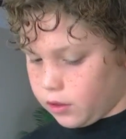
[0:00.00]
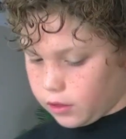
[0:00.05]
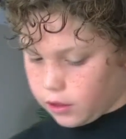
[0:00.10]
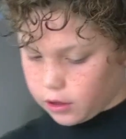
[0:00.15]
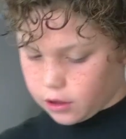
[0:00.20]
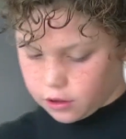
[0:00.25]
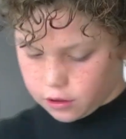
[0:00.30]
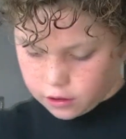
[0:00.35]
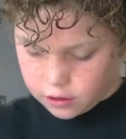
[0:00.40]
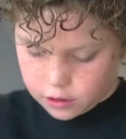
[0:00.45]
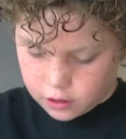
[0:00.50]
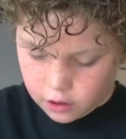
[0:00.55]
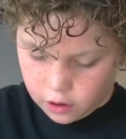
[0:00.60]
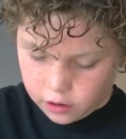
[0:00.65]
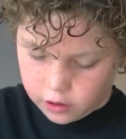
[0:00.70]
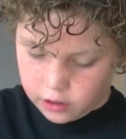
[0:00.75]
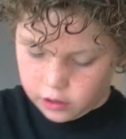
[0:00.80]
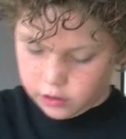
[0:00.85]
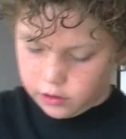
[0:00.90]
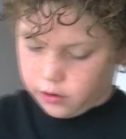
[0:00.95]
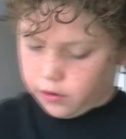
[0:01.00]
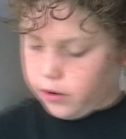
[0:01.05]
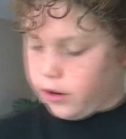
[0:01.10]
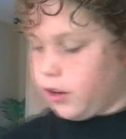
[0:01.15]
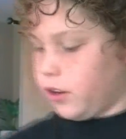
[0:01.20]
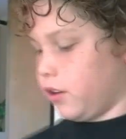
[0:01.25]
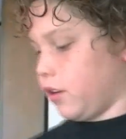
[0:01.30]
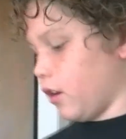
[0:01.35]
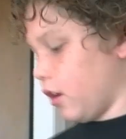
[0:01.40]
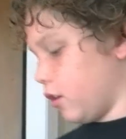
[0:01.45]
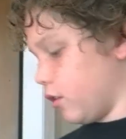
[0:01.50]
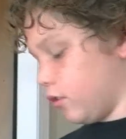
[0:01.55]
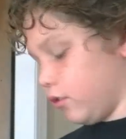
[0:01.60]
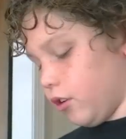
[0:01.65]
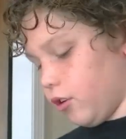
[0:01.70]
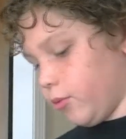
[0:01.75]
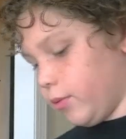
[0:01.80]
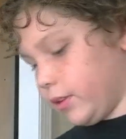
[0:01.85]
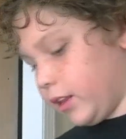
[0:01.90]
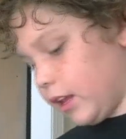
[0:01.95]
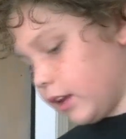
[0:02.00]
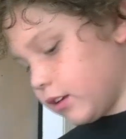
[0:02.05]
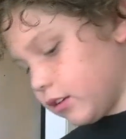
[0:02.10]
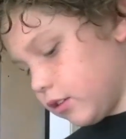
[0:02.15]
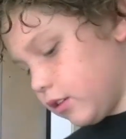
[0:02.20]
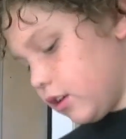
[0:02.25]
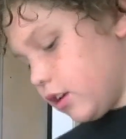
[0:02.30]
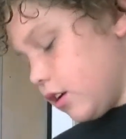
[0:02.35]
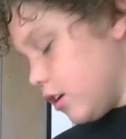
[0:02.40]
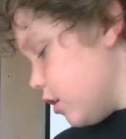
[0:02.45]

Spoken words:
They could turn into green. I don't know, but they can.